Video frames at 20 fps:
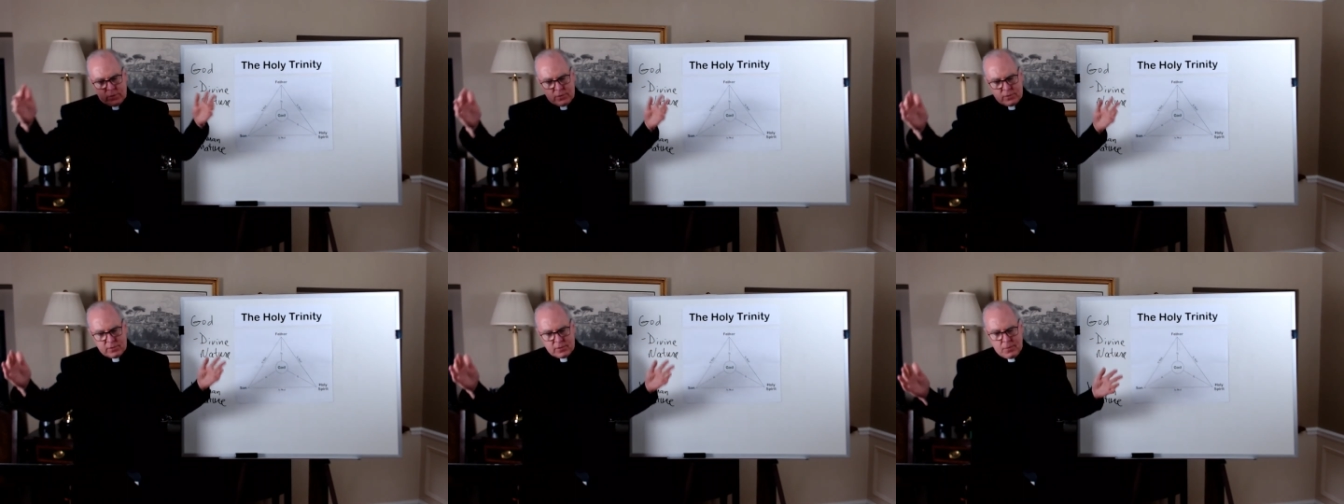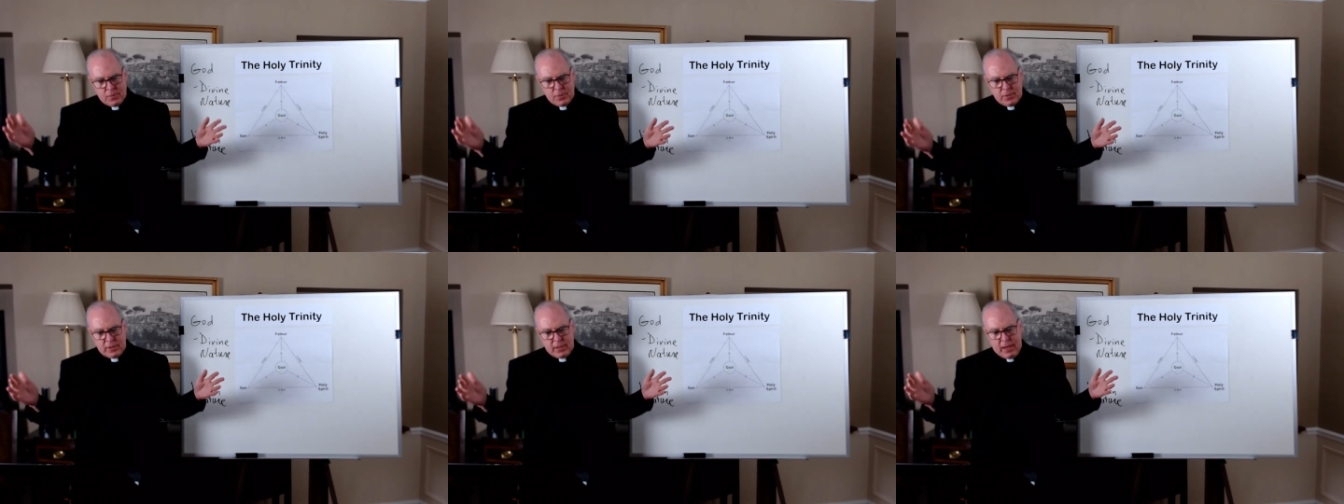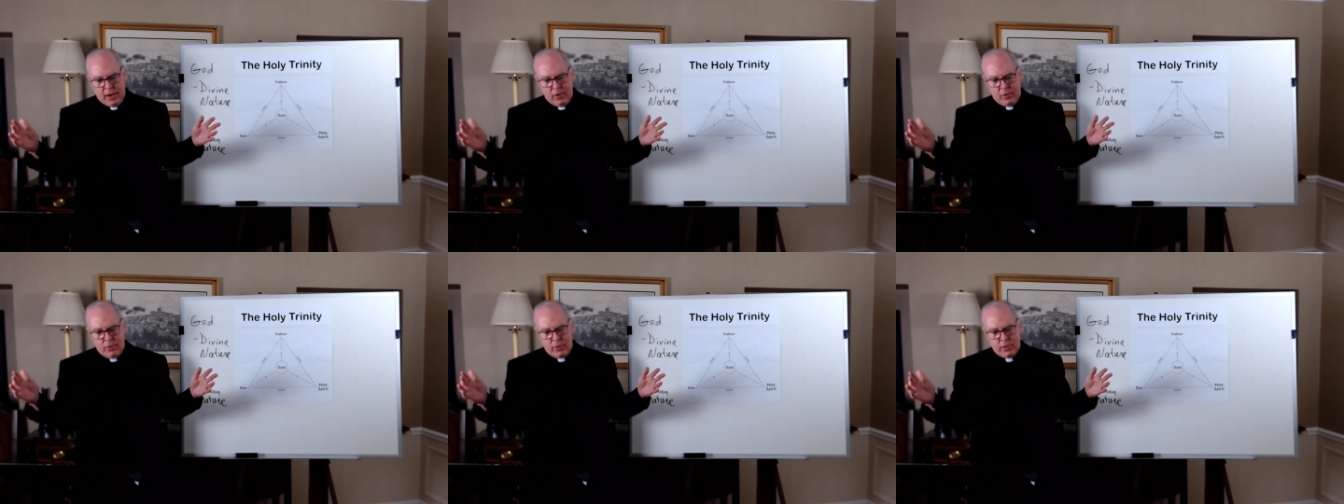to some of
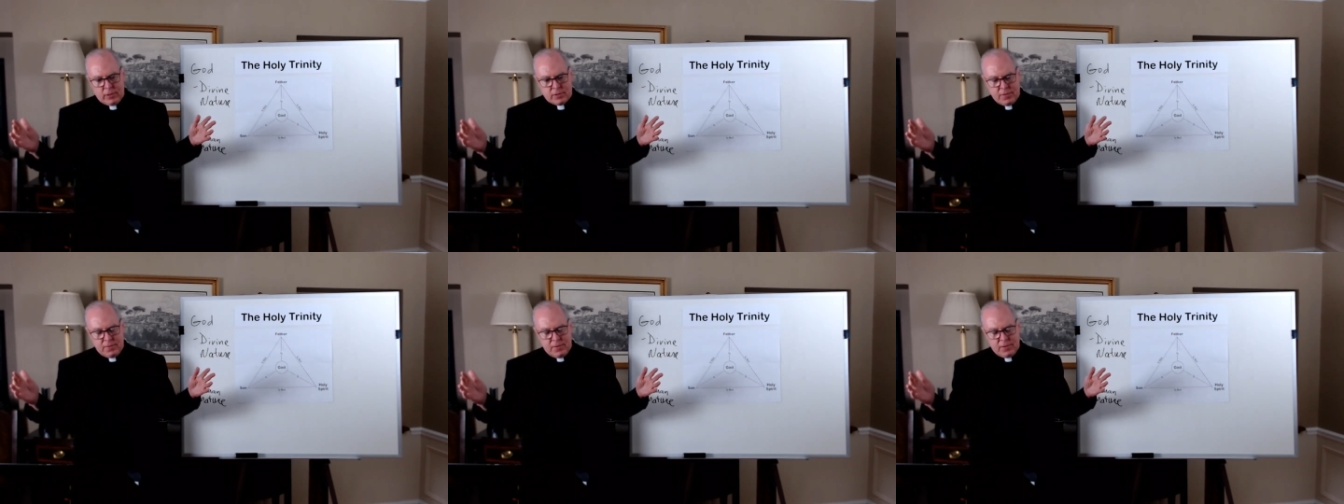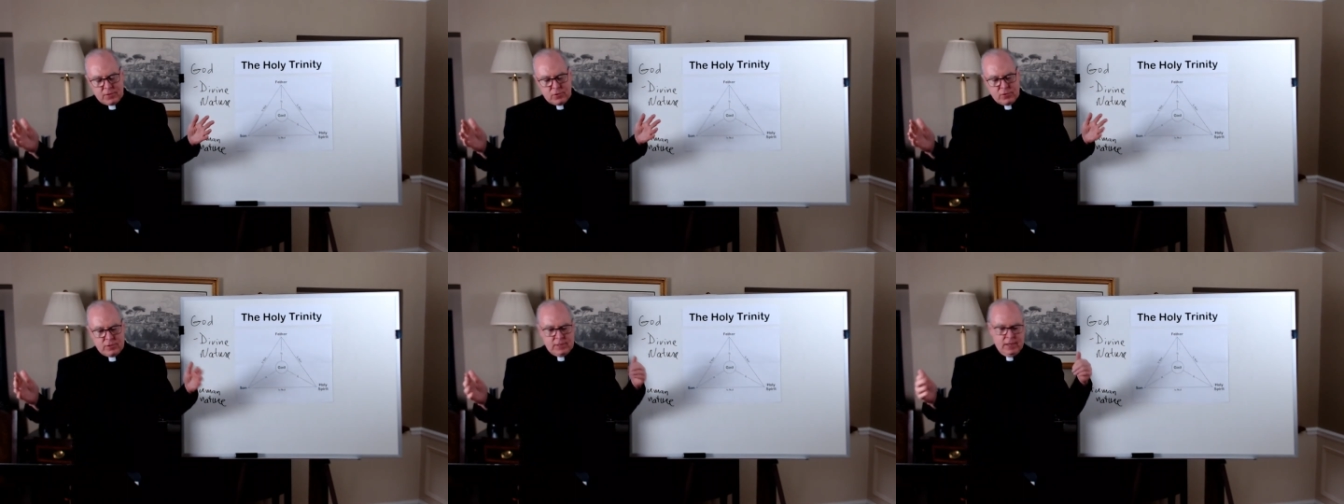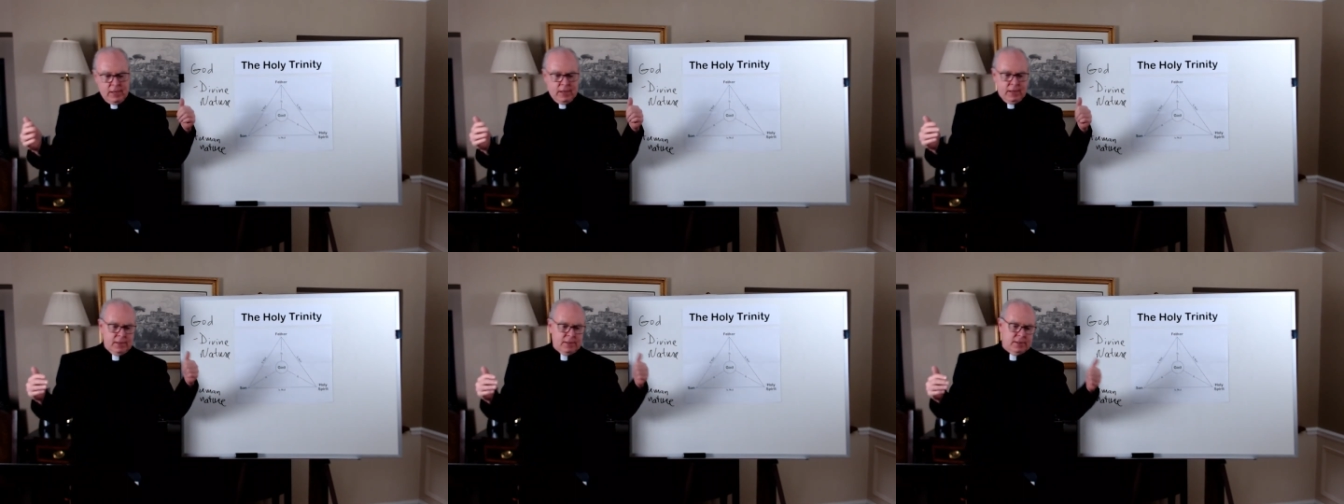the areas of
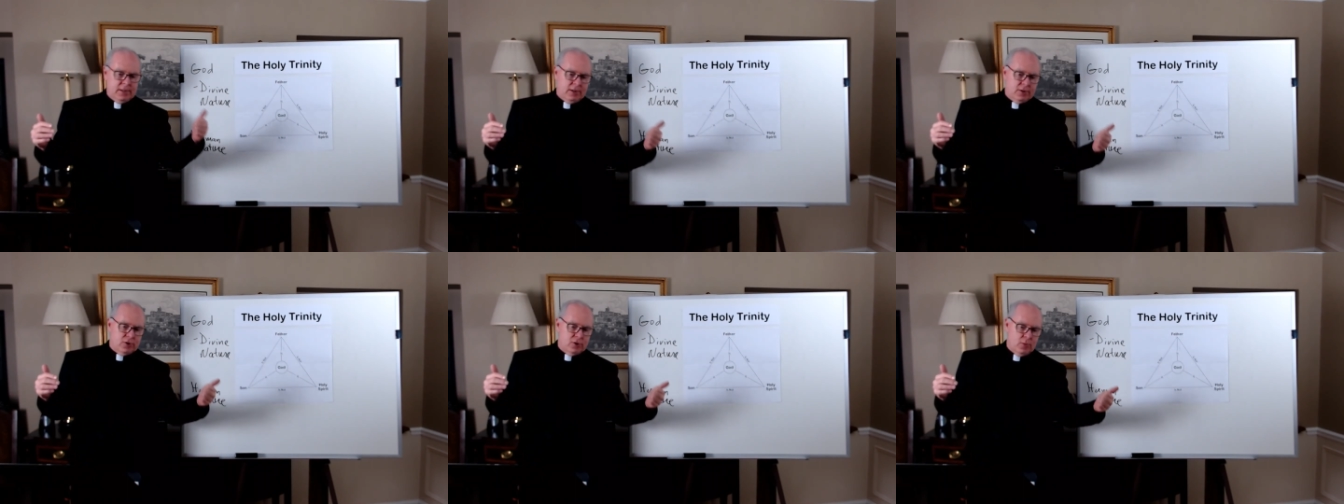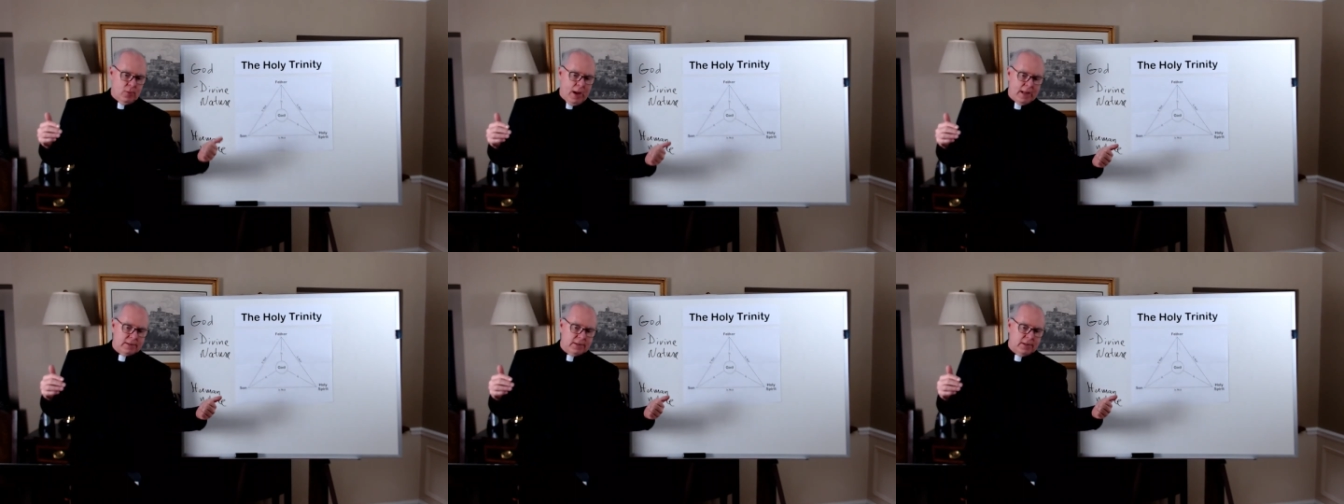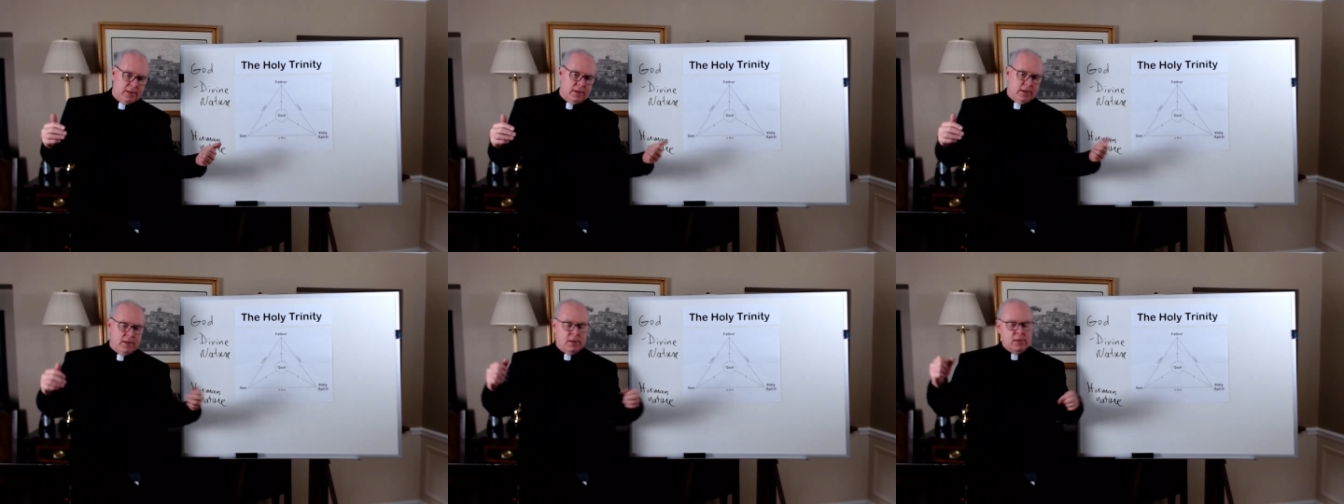understanding
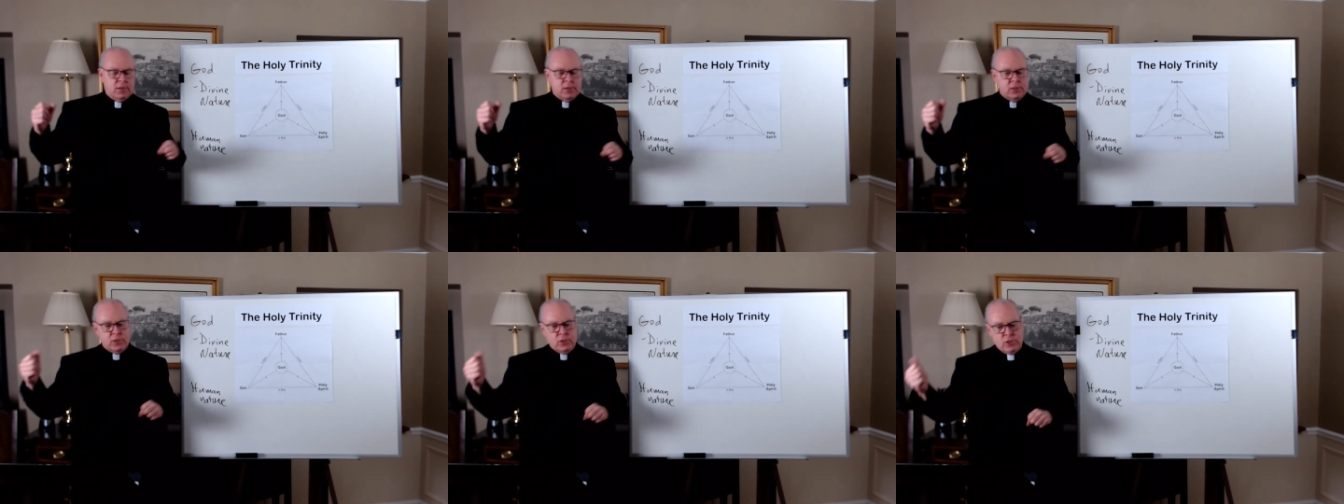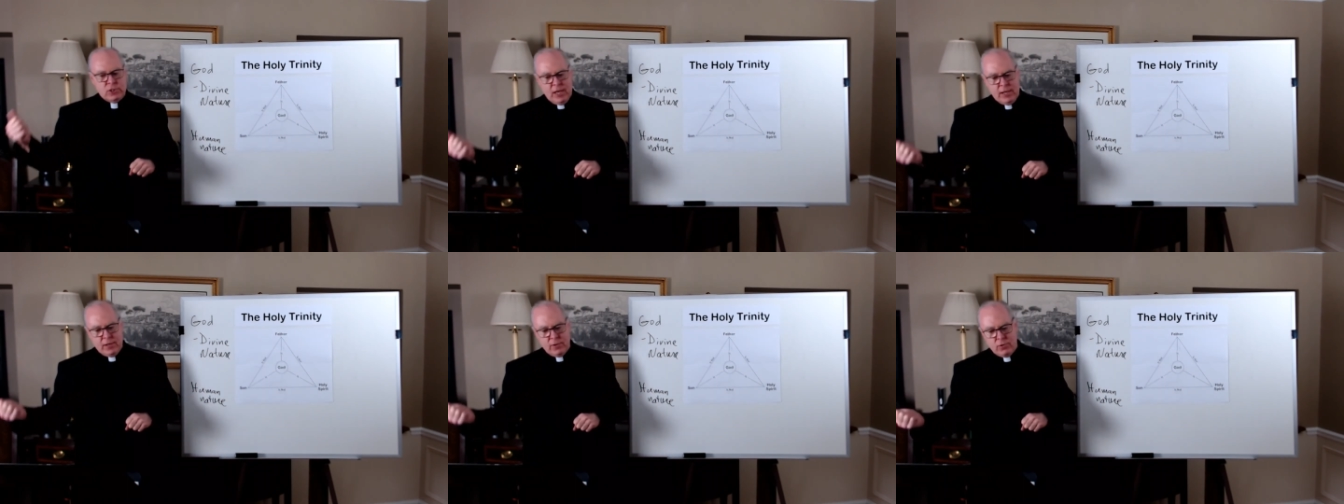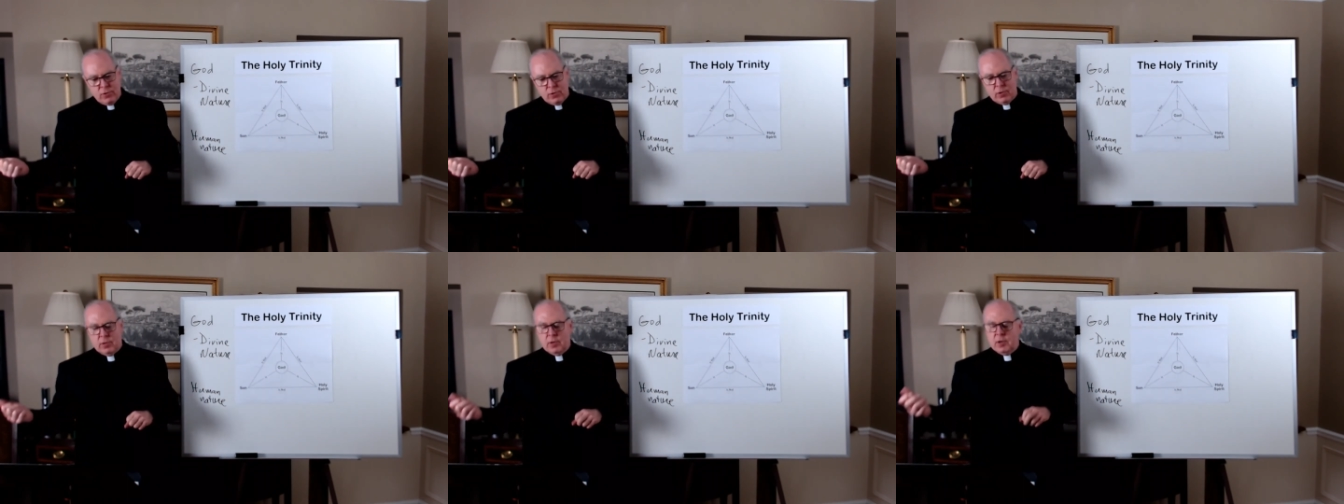sexuality,
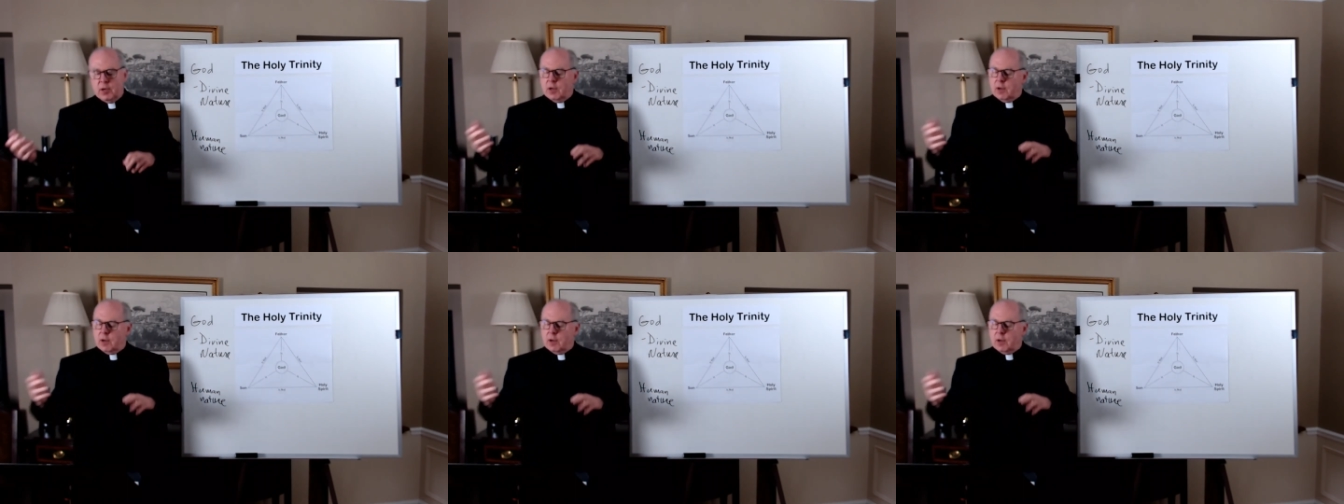gender,